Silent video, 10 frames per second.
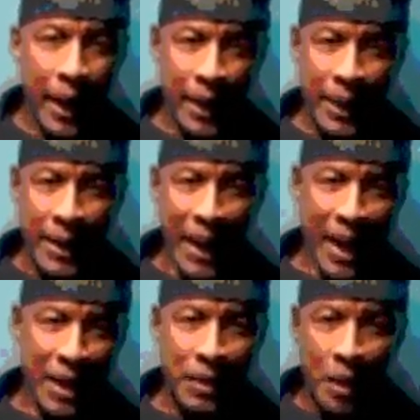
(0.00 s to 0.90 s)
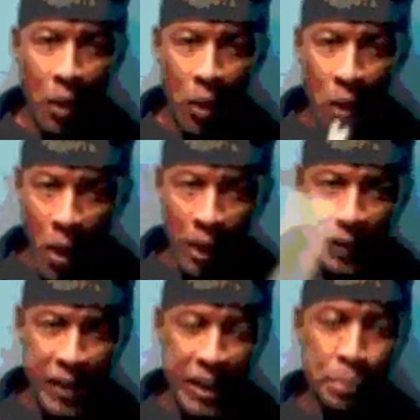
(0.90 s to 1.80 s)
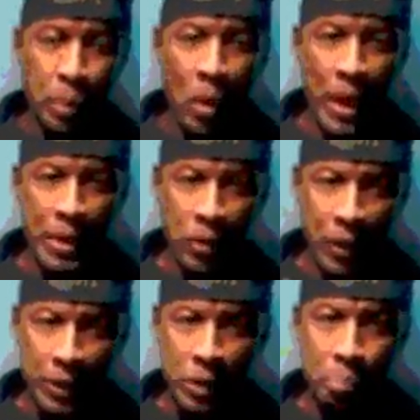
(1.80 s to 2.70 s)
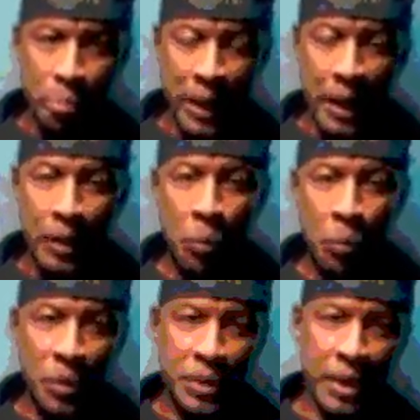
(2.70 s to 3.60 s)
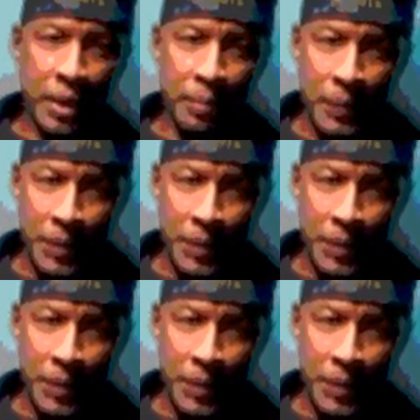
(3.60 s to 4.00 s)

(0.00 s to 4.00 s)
And again, all of these parts are to play with the